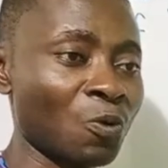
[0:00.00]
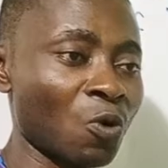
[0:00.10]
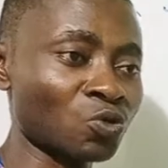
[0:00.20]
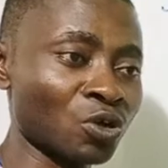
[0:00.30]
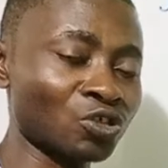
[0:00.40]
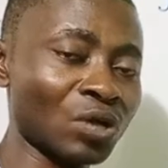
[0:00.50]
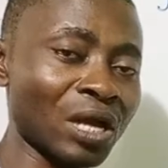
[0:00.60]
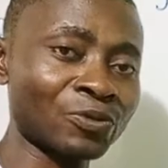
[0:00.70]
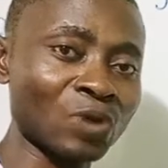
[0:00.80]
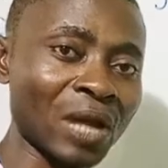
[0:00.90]
Because once you
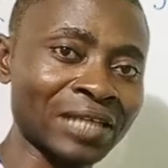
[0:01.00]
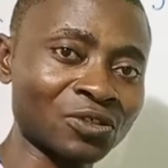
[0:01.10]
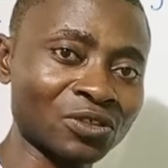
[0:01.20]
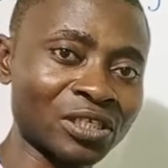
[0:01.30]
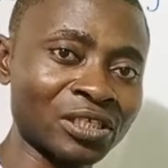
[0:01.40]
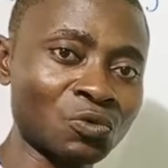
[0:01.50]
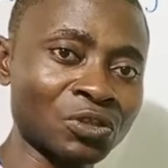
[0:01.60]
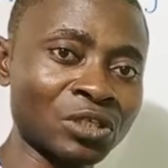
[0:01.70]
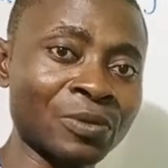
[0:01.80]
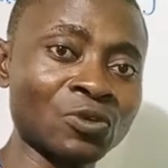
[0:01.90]
are able to ask yourself this
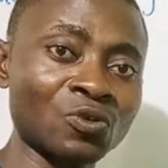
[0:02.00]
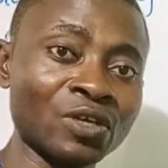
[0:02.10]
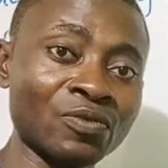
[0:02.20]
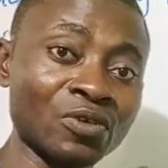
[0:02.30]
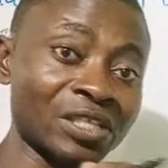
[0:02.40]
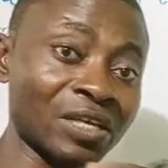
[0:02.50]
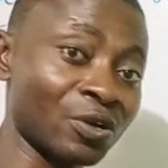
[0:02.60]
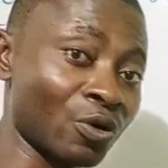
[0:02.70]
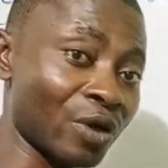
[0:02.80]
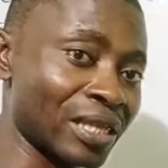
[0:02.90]
question, you're able to give yourself
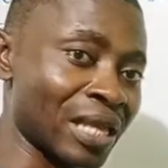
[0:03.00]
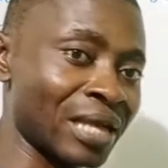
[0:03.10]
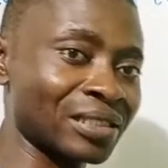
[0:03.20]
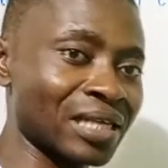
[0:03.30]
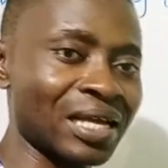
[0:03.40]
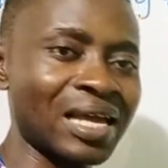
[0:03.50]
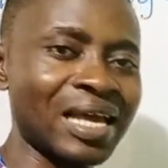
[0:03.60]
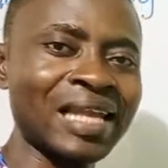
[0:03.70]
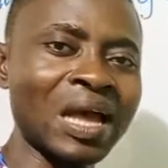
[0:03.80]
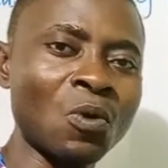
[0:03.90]
the correct answer
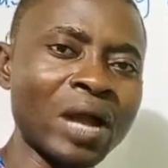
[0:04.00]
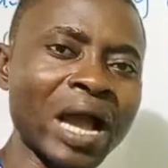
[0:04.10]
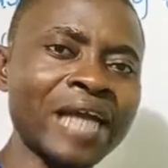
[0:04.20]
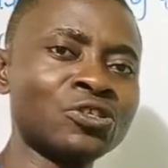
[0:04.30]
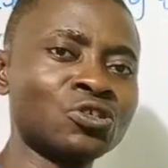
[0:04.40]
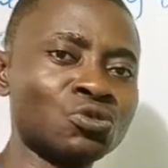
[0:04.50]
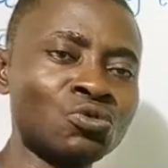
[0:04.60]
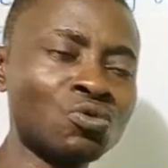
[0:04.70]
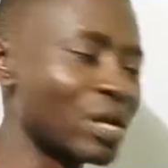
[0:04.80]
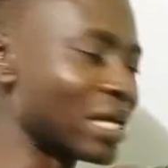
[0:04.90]
that will guide you to know